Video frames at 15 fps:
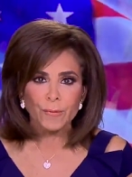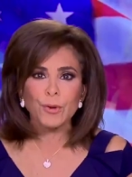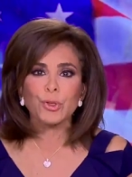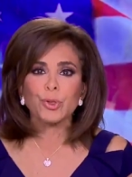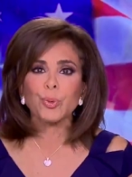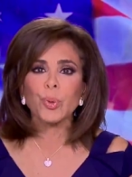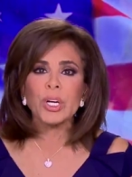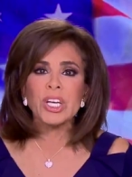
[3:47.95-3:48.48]

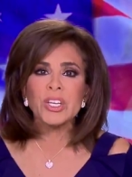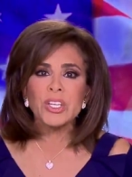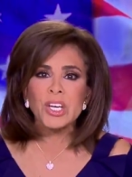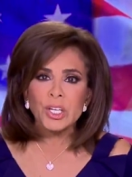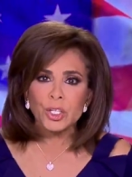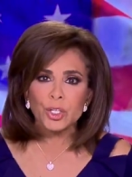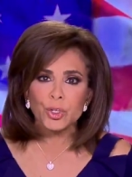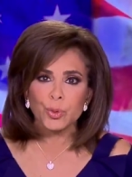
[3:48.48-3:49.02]
For three
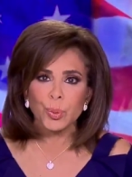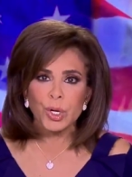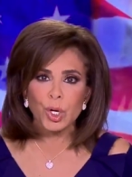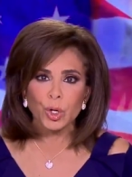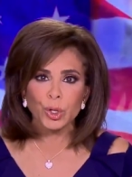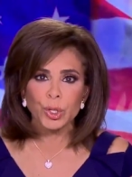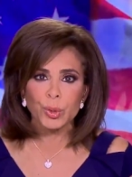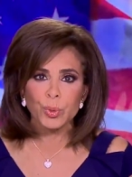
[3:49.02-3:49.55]
years, we
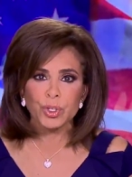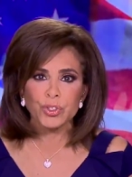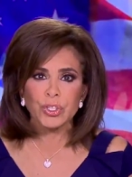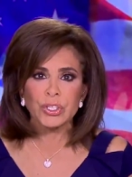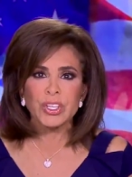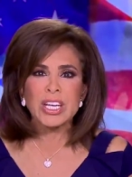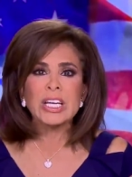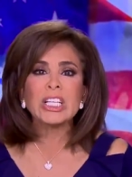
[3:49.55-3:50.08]
heard he
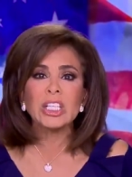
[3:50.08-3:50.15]
was an